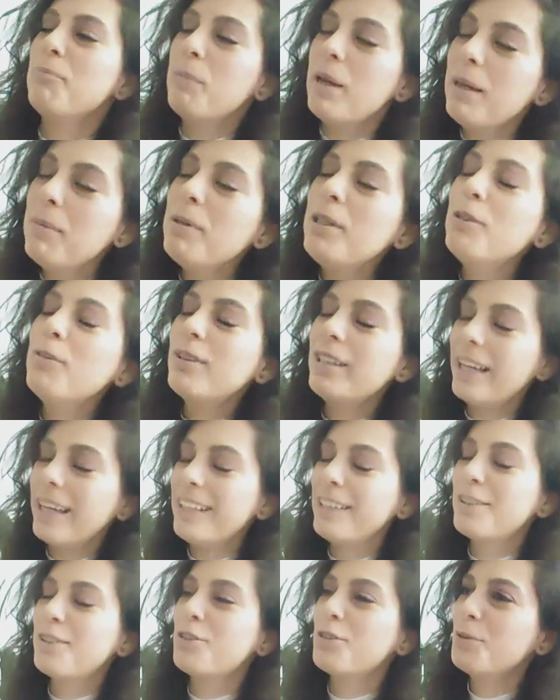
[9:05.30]
Maybe you
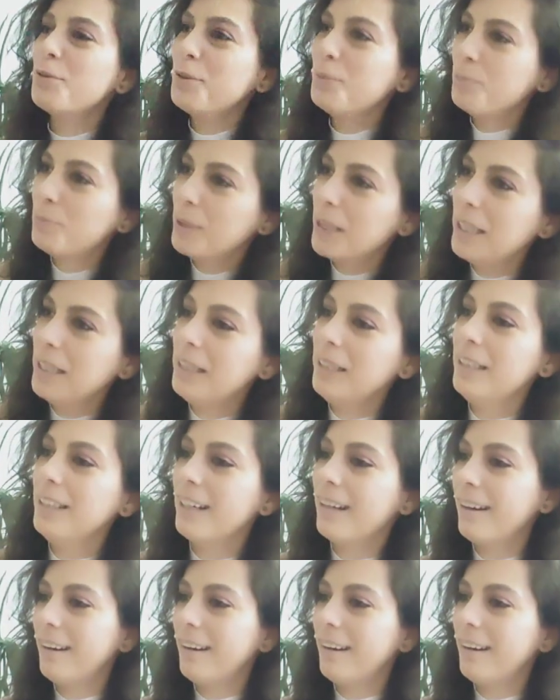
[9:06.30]
like to be...